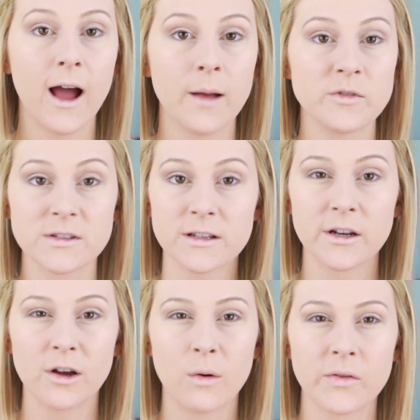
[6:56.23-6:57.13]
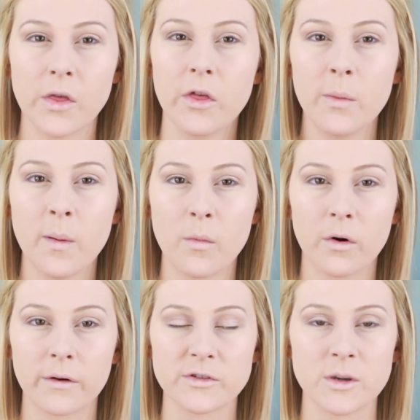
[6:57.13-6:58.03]
I'm just going to go with a little bit
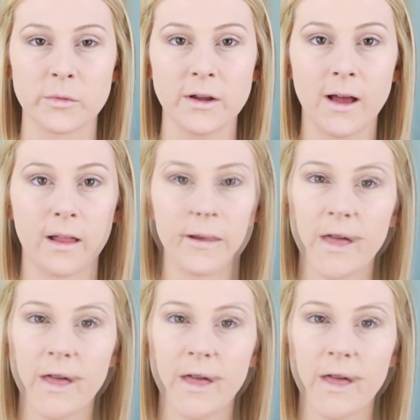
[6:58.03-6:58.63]
more shimmery color.